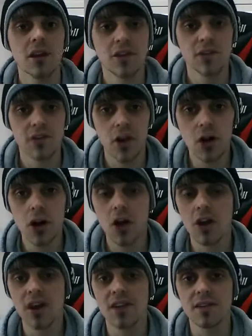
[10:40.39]
start
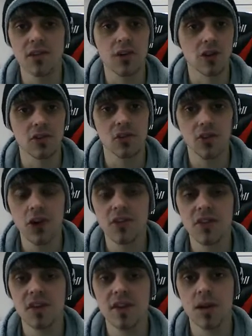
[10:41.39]
earning, so you can start
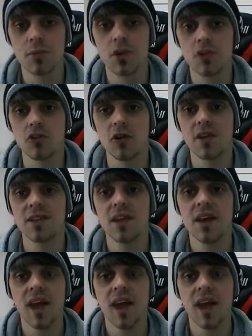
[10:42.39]
seeing that progress